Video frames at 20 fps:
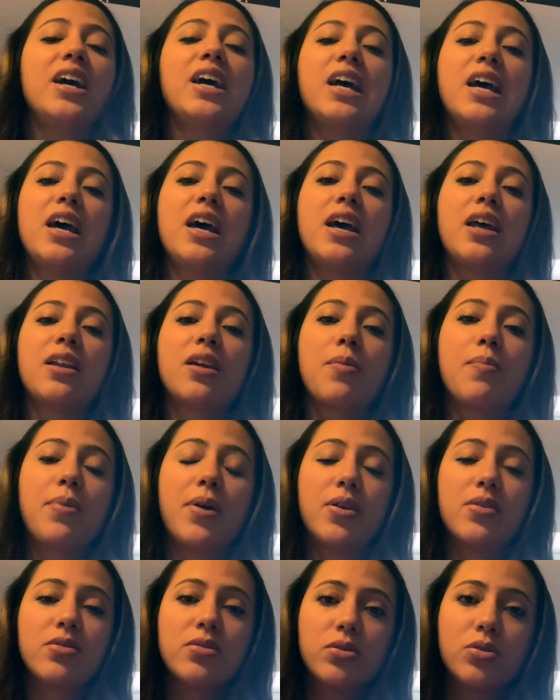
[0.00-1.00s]
in
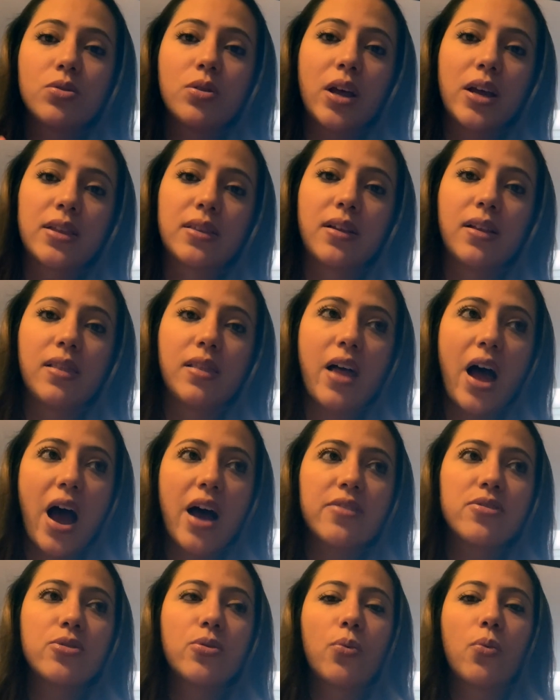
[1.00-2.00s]
comparison to the
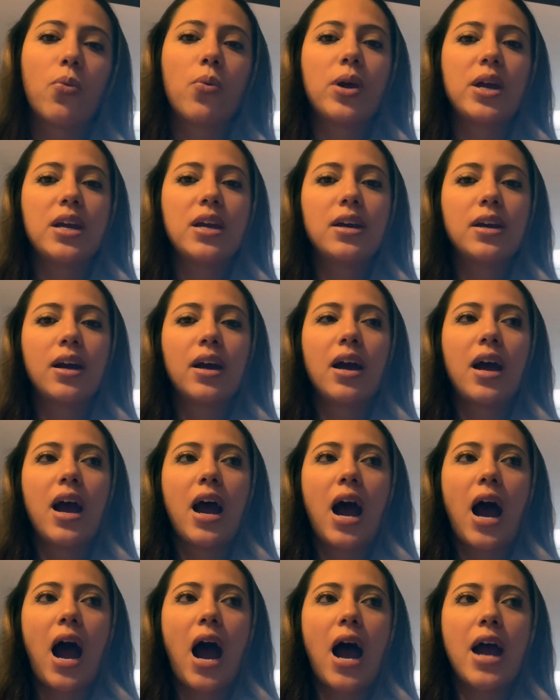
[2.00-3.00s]
last week,
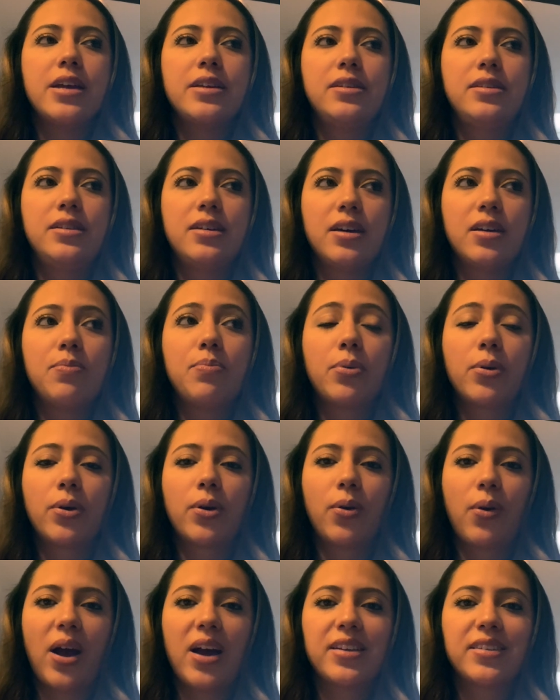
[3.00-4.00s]
I did
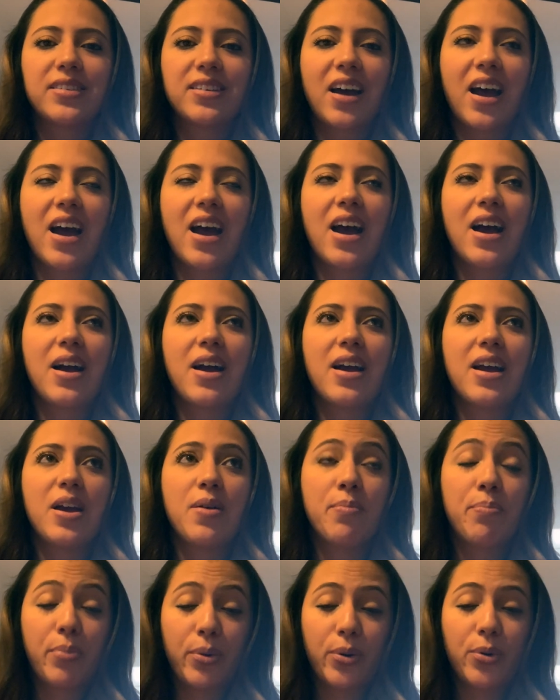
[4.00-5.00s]
progress,
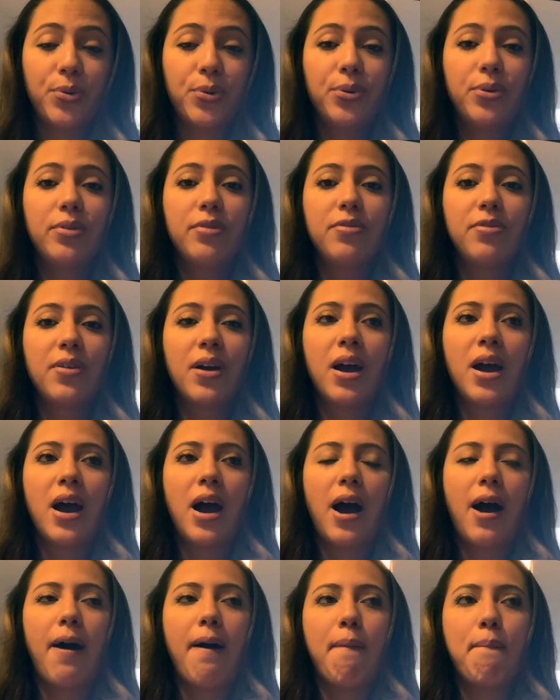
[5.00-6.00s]
improve,
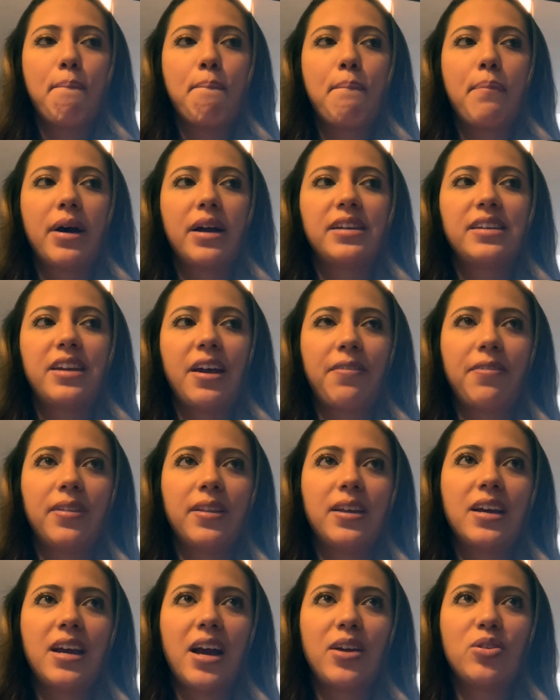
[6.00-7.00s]
but
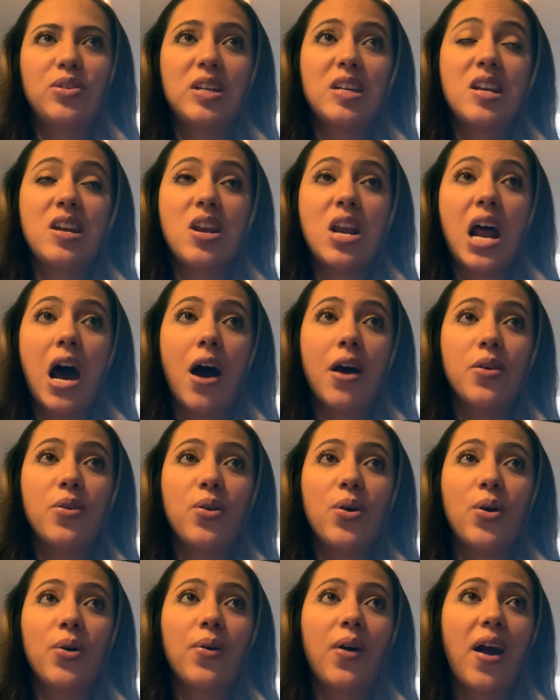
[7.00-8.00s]
definitely I did not
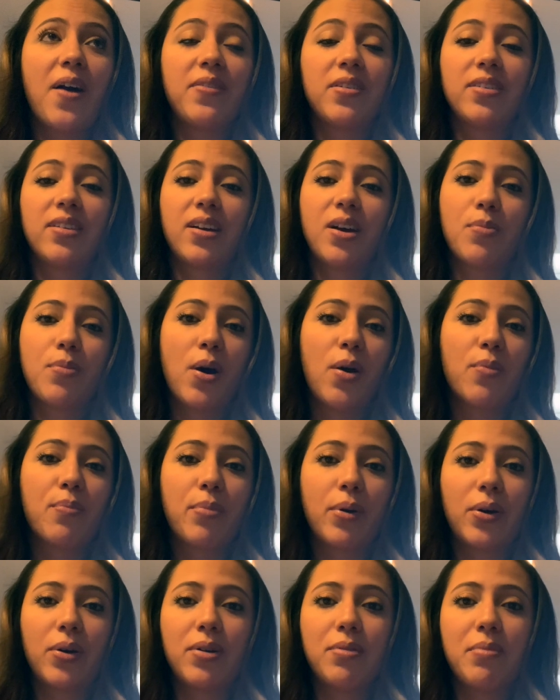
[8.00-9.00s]
know everything about
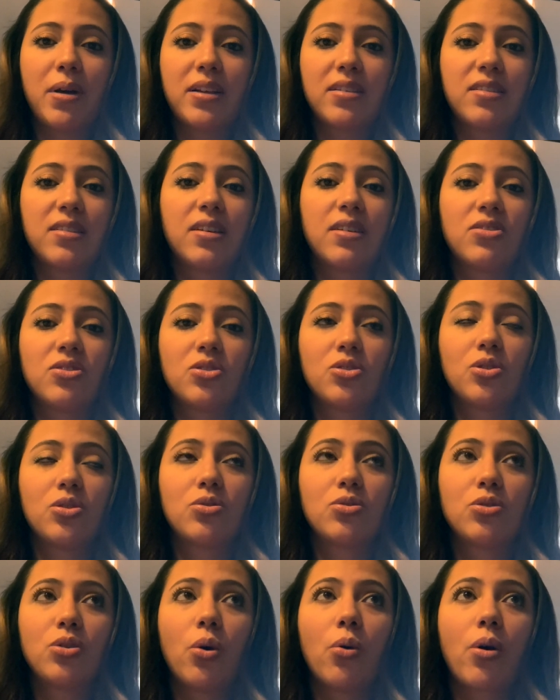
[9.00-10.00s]
burn medicine because it's
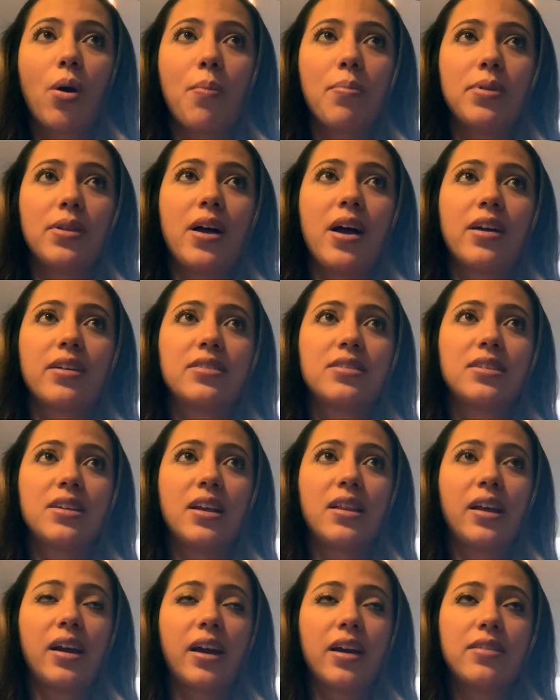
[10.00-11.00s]
just so complex.
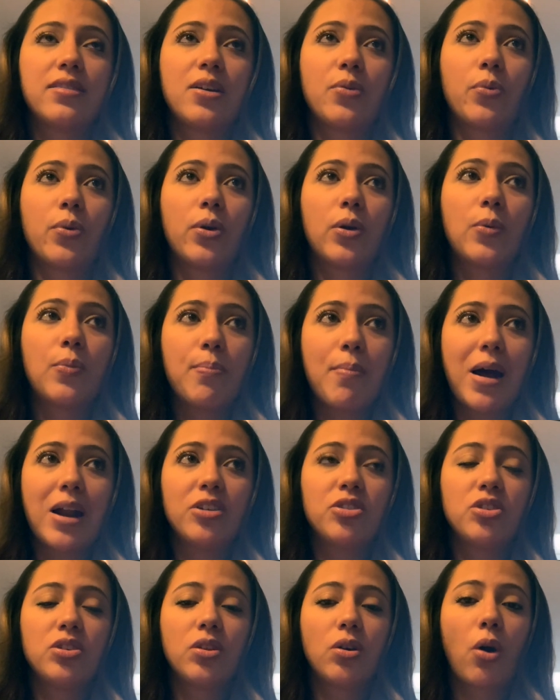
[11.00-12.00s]
And like I said, we're
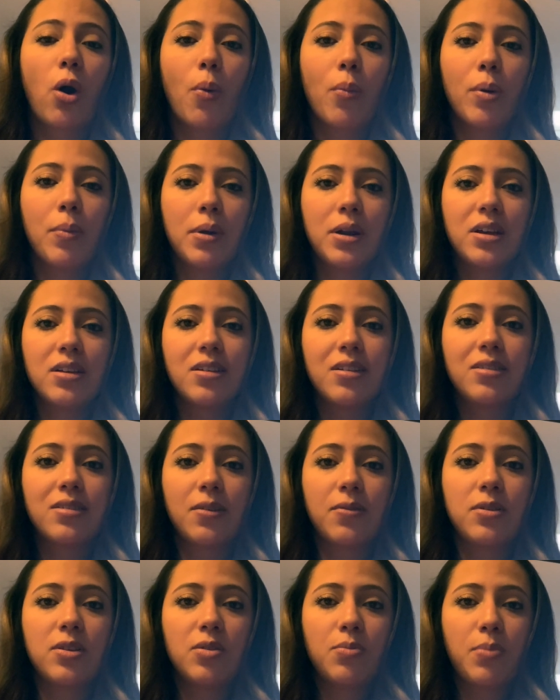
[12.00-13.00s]
managing the comorbidities
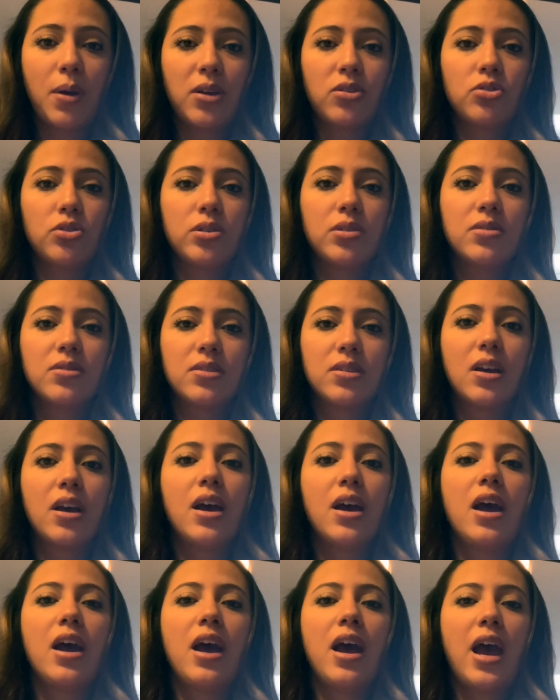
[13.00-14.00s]
of these patients,
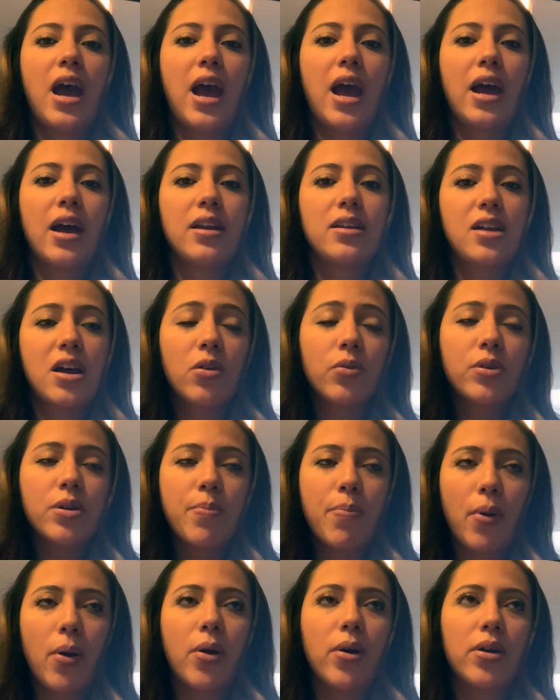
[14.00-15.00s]
and not only
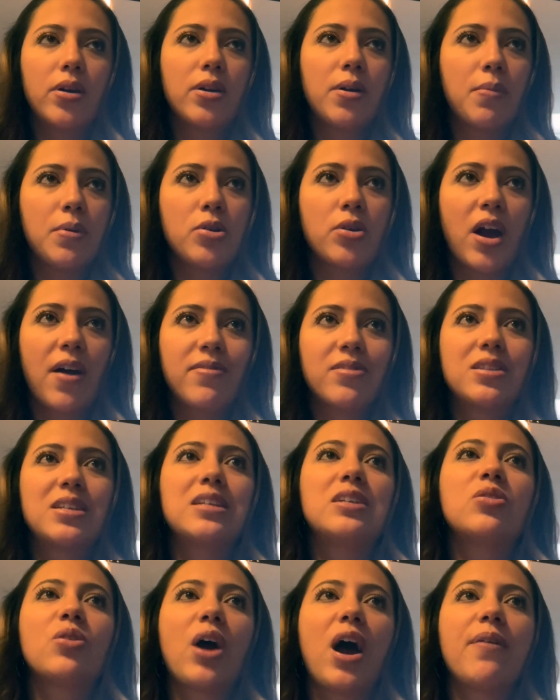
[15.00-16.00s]
burn,
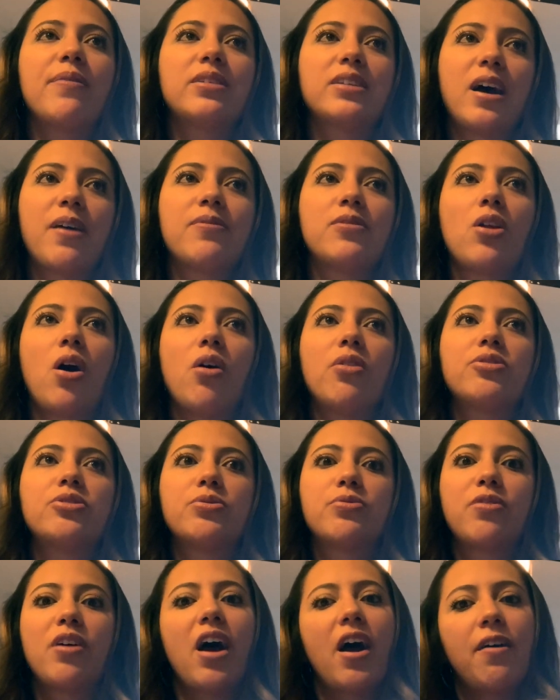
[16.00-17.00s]
you're having to have knowledge
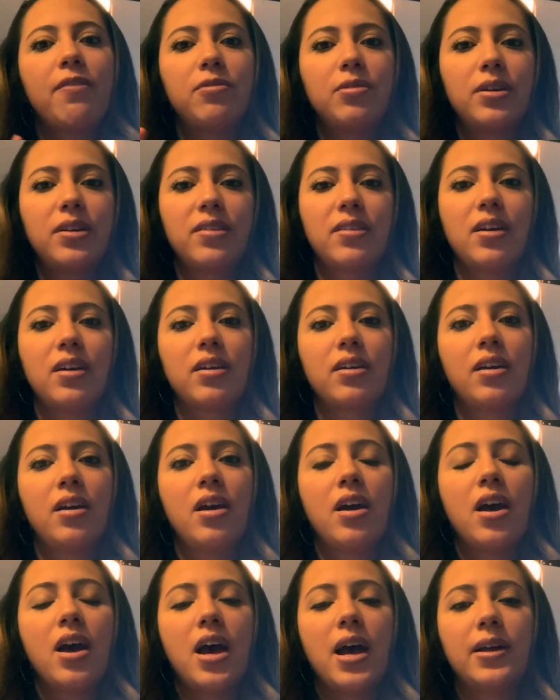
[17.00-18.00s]
of everything.
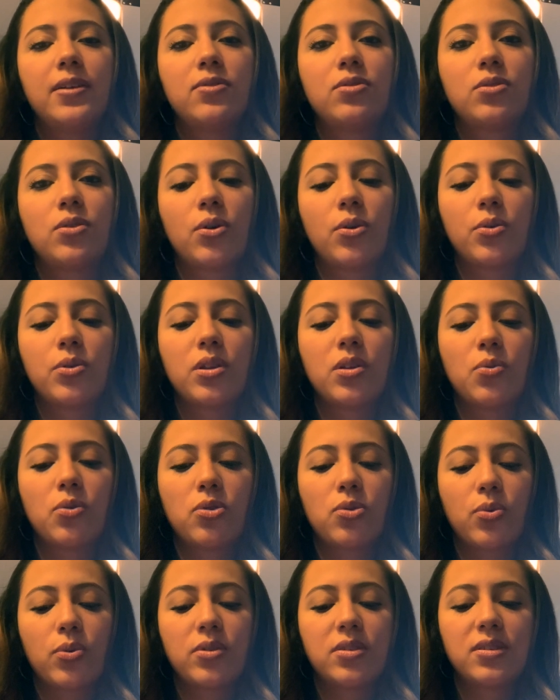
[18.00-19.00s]
And so
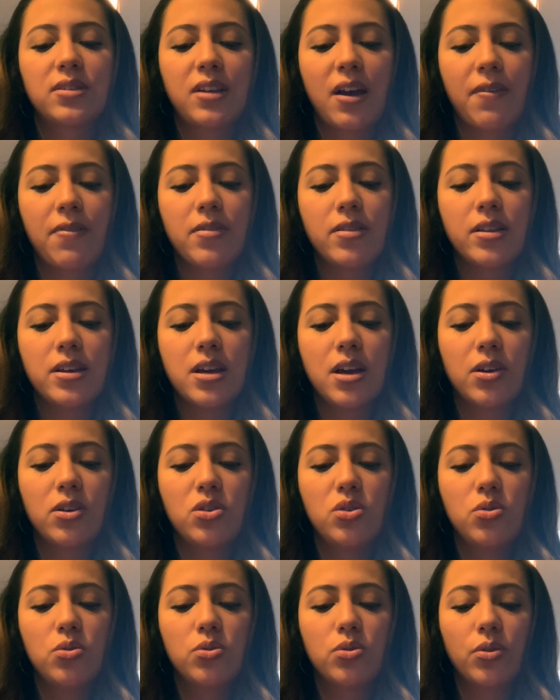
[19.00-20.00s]
this was definitely a
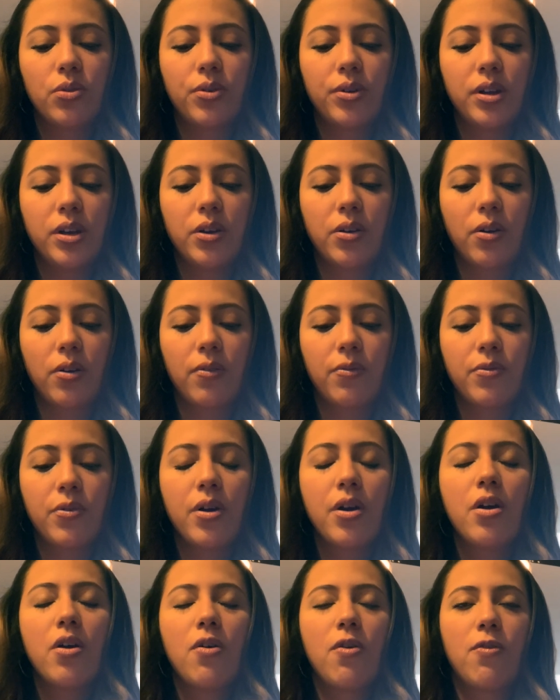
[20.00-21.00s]
huge learning curve
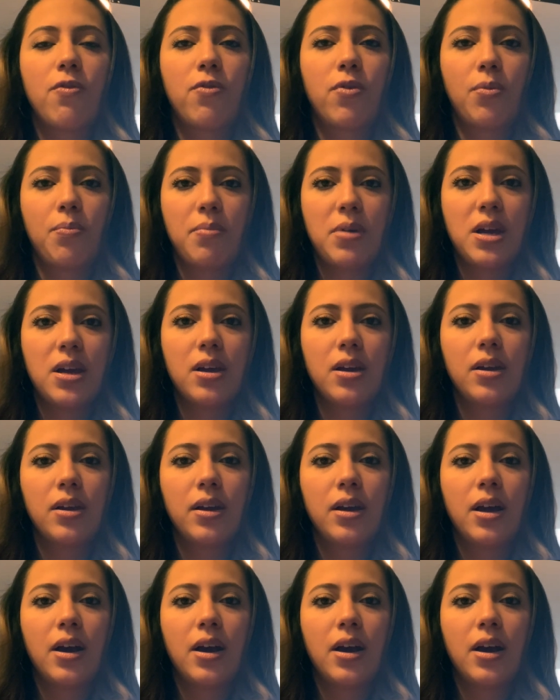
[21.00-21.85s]
for me.